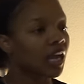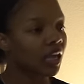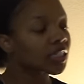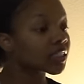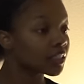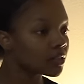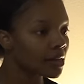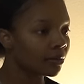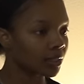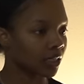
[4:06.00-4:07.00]
It's still
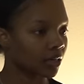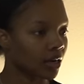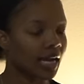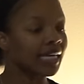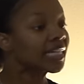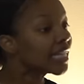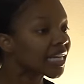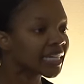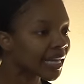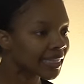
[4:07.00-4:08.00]
out there. I didn't
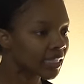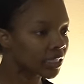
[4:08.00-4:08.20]
get nothing.